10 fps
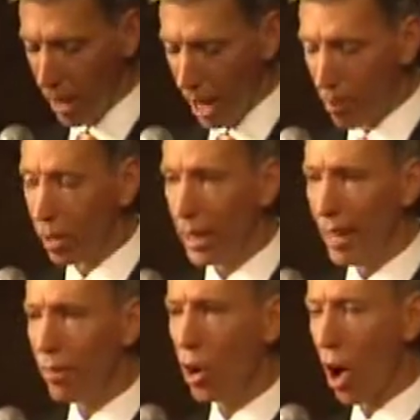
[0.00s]
I
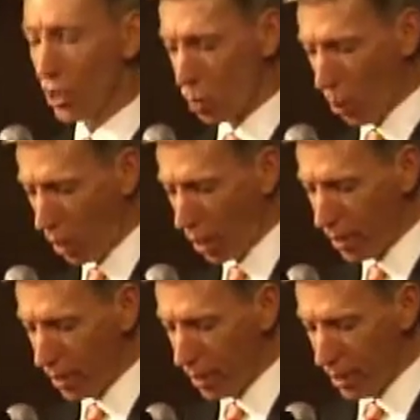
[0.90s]
believe God's work
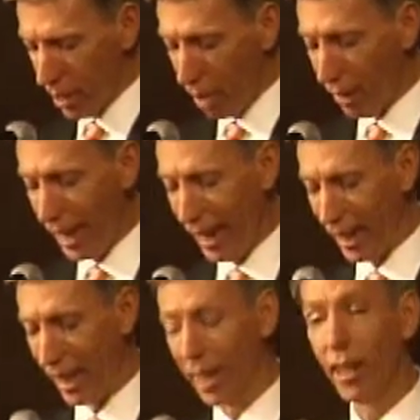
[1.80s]
of
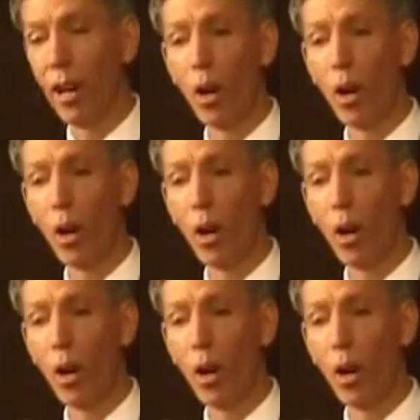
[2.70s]
healing